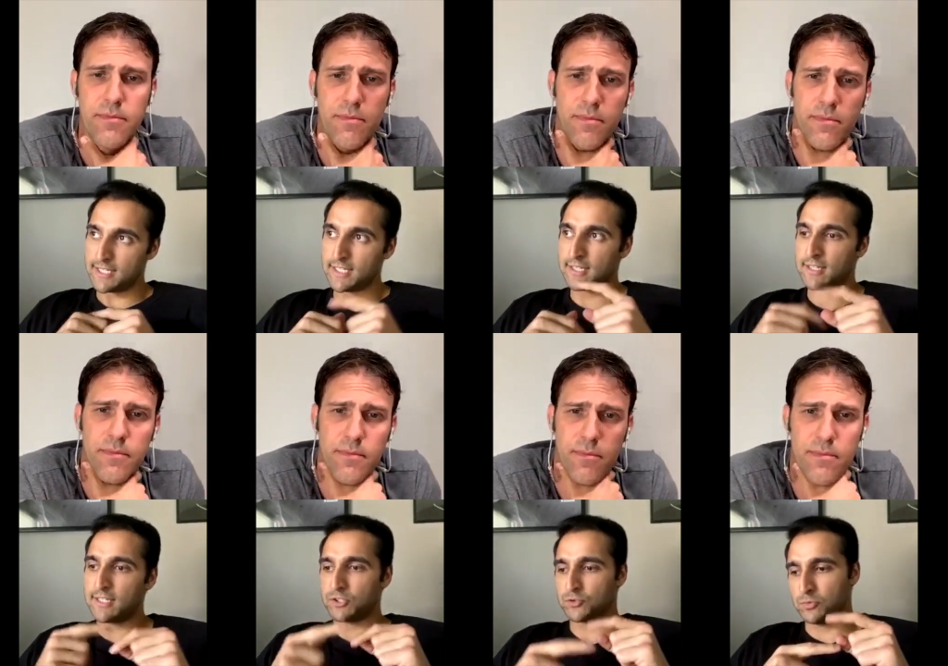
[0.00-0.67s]
Speaker 1: I
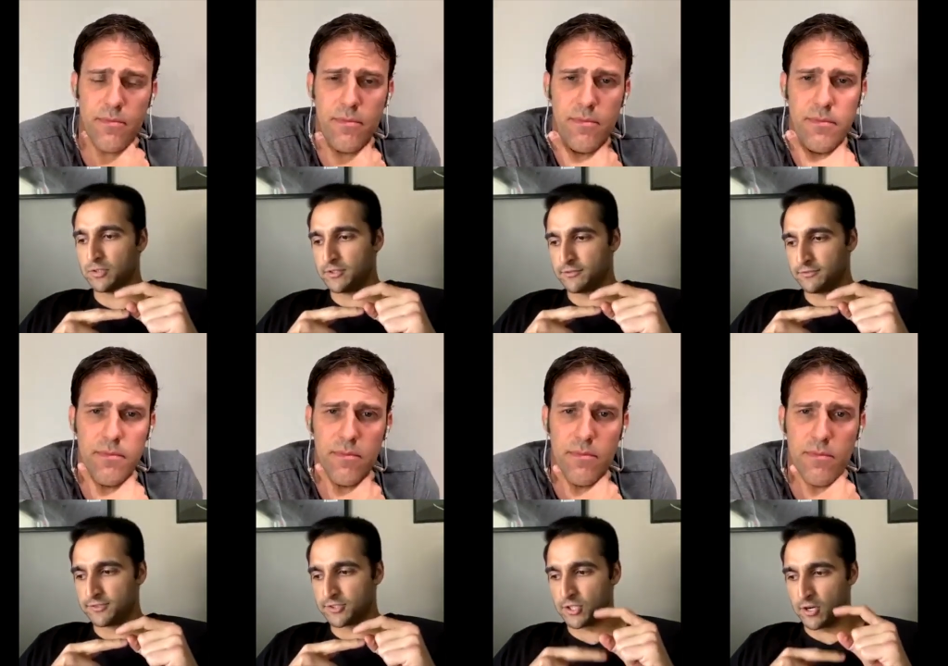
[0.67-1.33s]
think things would
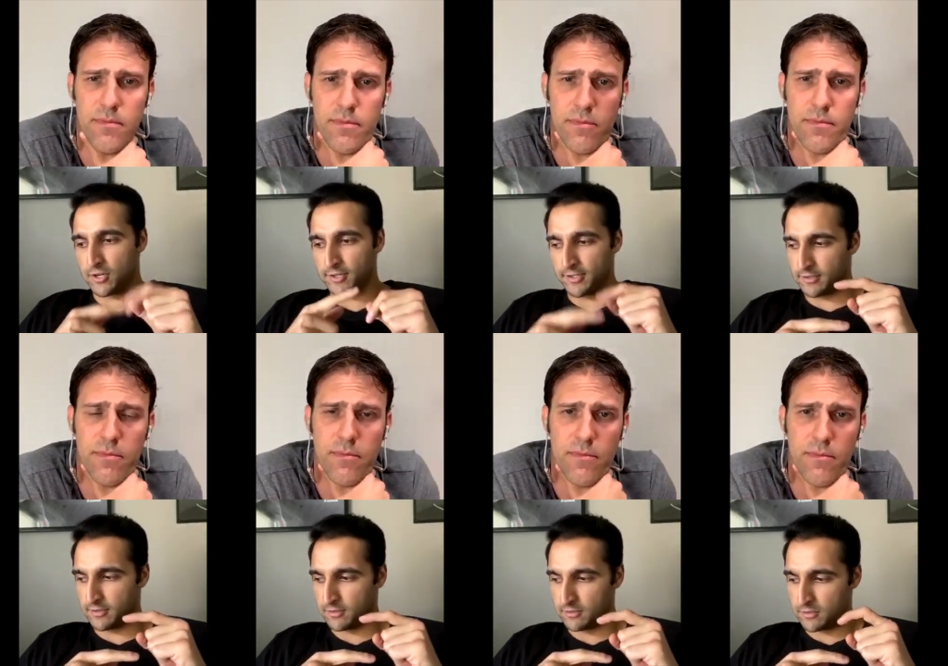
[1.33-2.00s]
have
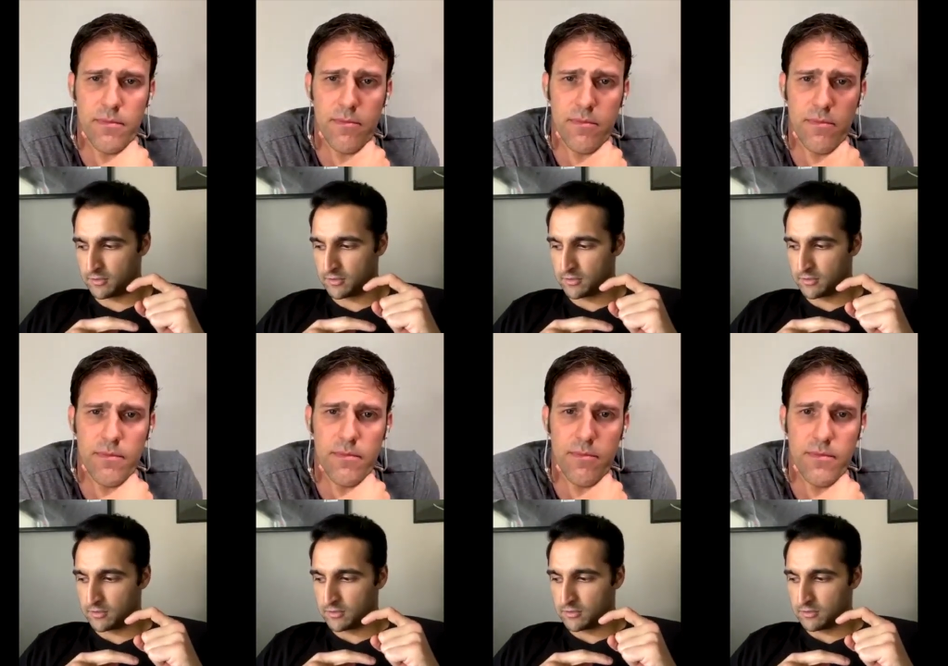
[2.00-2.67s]
started.
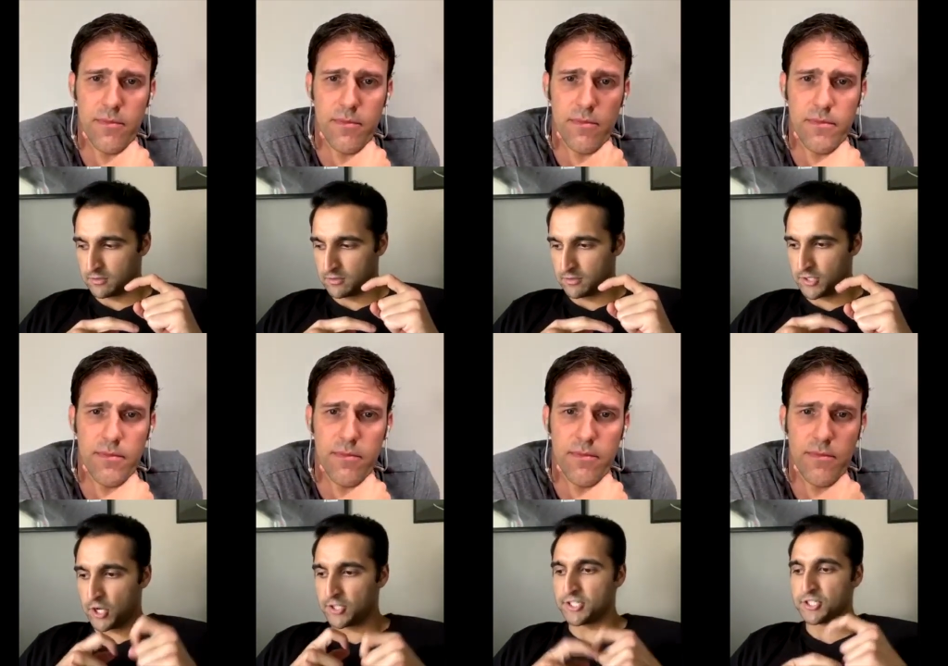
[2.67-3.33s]

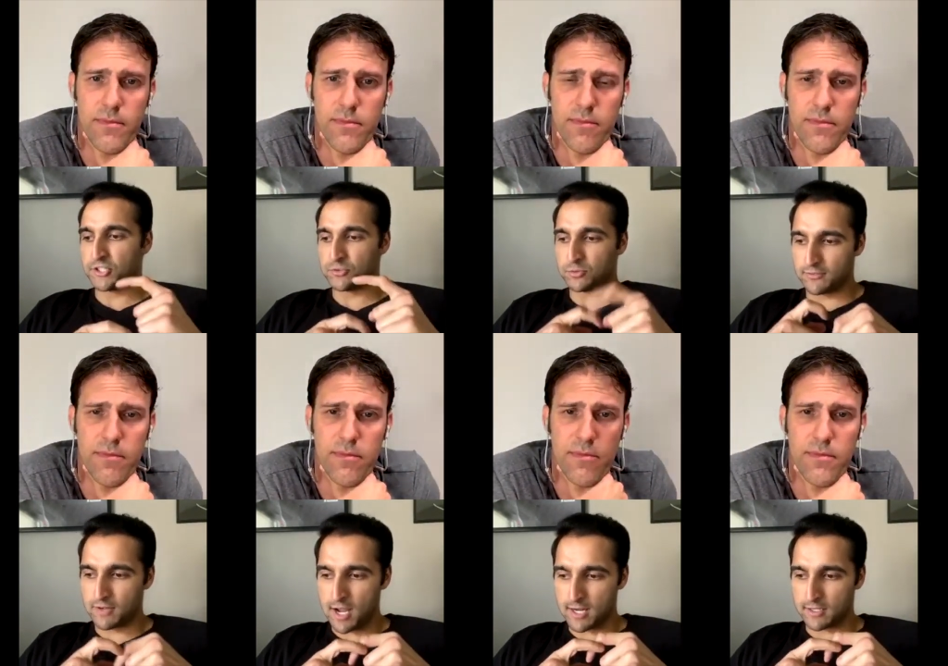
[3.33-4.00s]
The auditions
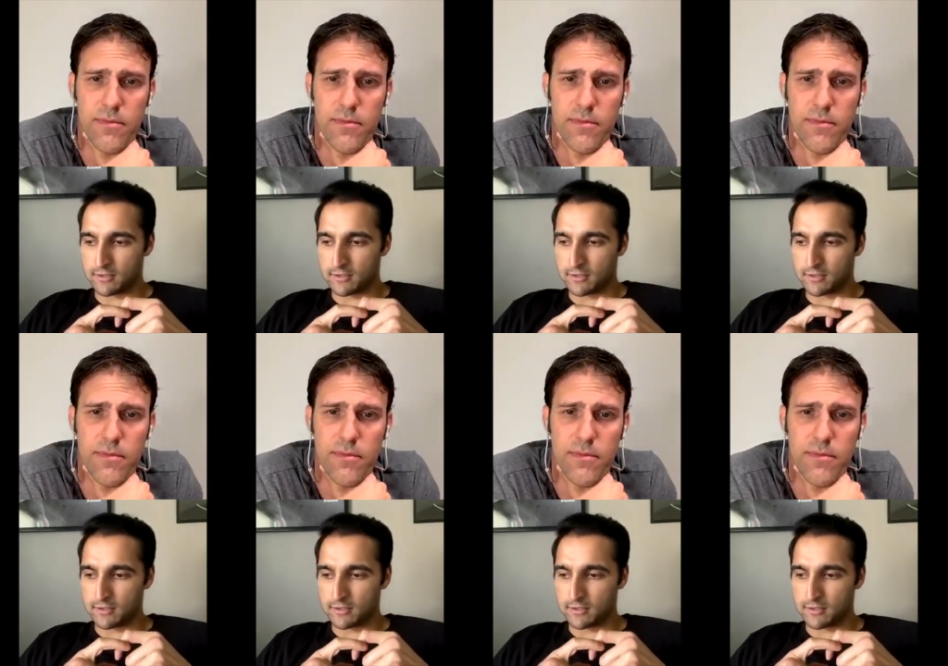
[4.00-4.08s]
would have